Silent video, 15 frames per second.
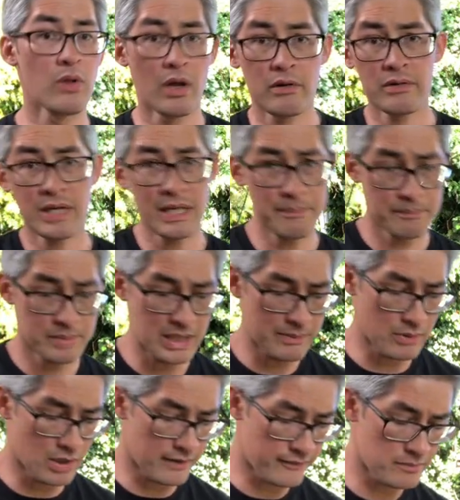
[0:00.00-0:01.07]
though, keep
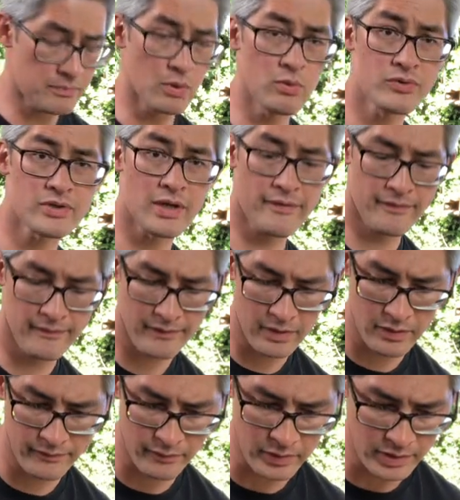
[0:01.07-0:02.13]
an eye out for Paul stuff,
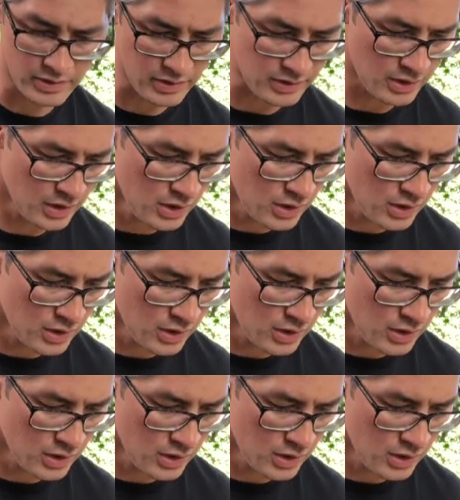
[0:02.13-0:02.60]
very, very good.